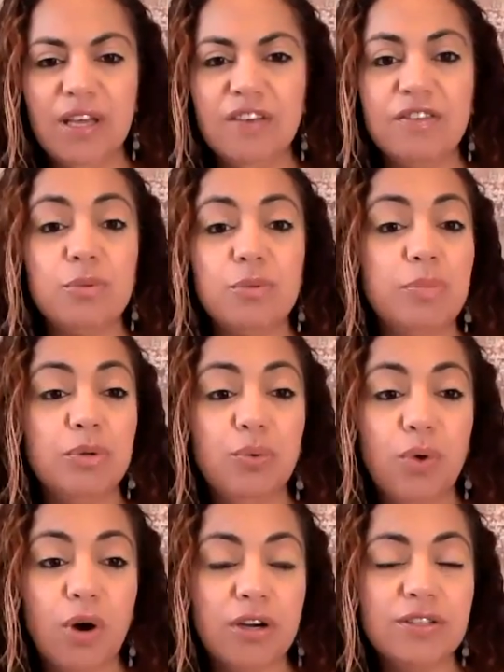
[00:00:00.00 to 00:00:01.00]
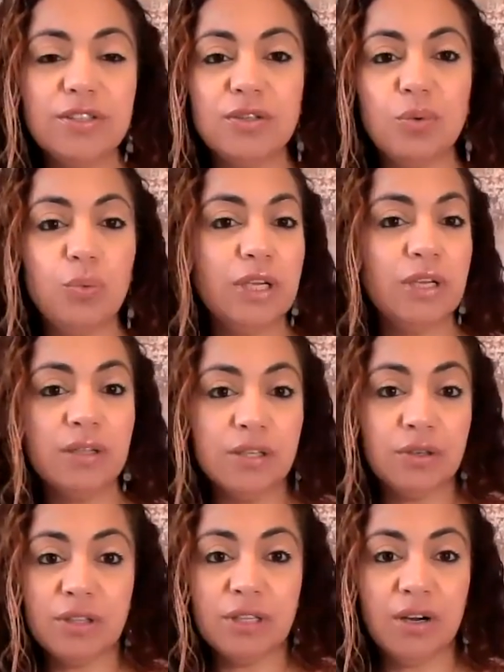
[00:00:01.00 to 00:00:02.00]
for the people who aren't, we
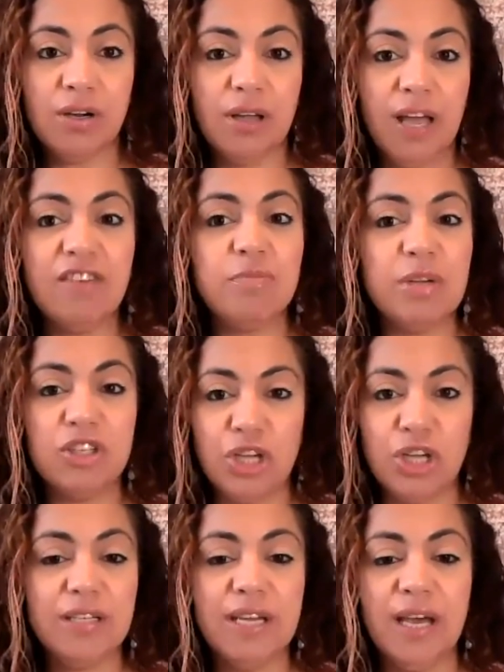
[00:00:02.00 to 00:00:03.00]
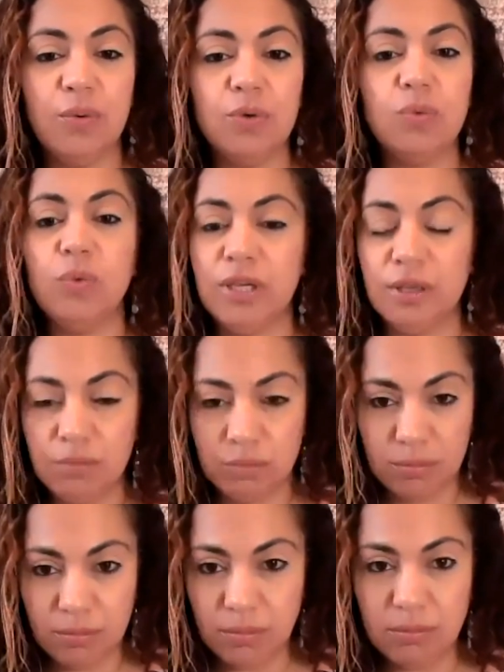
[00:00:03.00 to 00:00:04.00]
literally have been shut down. We
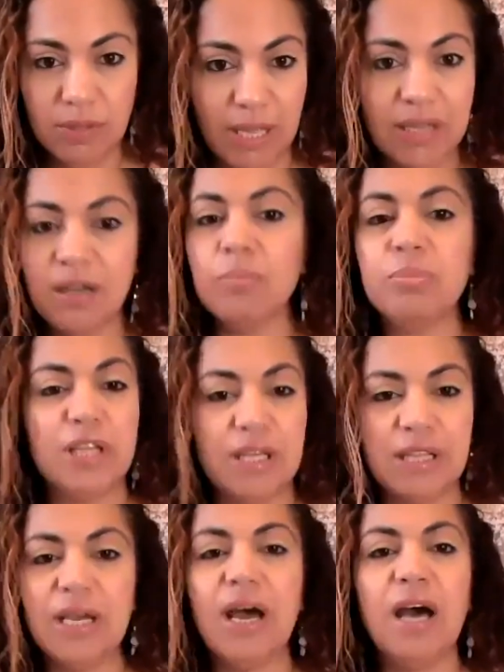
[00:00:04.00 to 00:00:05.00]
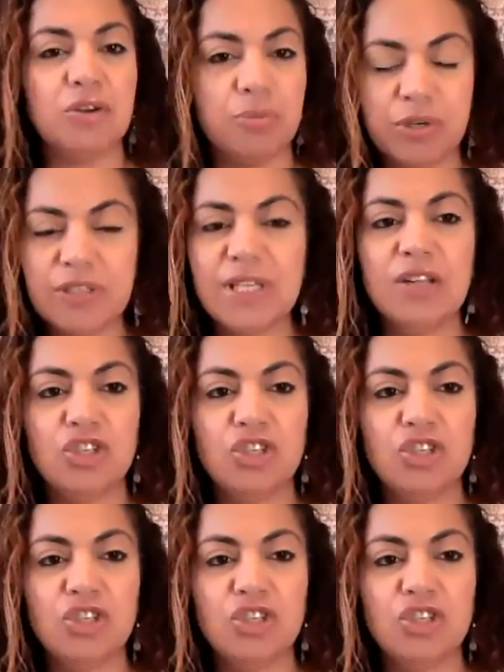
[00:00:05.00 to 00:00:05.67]
like completely 100%